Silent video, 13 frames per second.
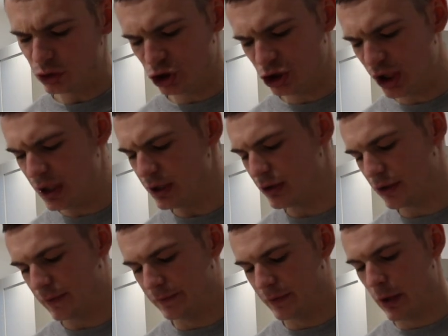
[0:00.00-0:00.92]
Jeez,
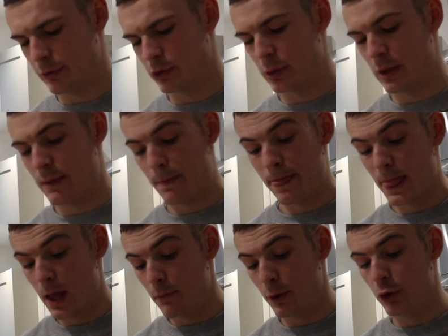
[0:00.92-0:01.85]
very sweet,
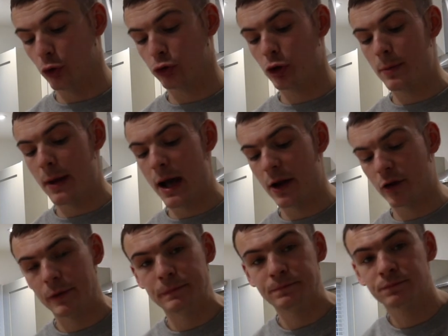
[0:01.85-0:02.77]
but not too bad.
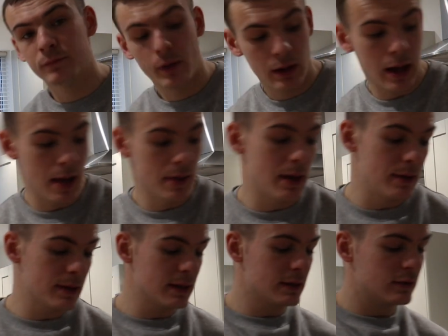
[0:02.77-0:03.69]
And
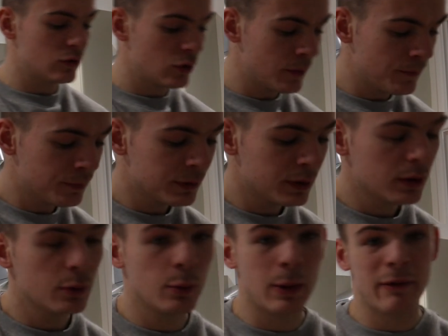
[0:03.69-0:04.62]
then these
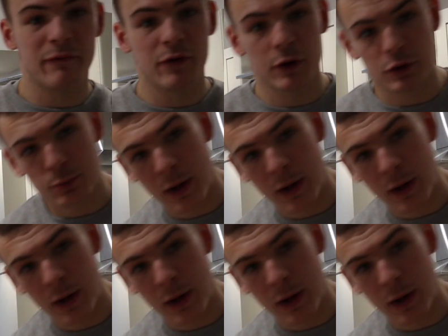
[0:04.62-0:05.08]
were fudge